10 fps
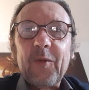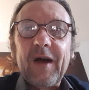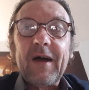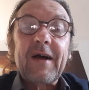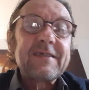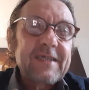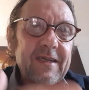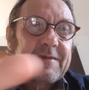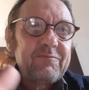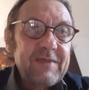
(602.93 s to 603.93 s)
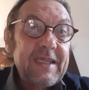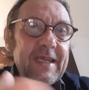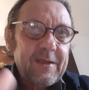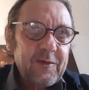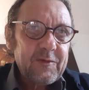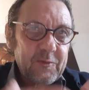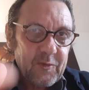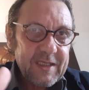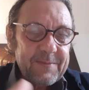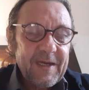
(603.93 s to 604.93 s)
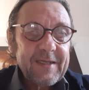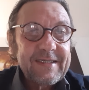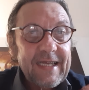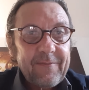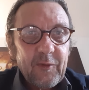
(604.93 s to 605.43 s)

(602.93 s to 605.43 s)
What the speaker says: are still needing to experience that.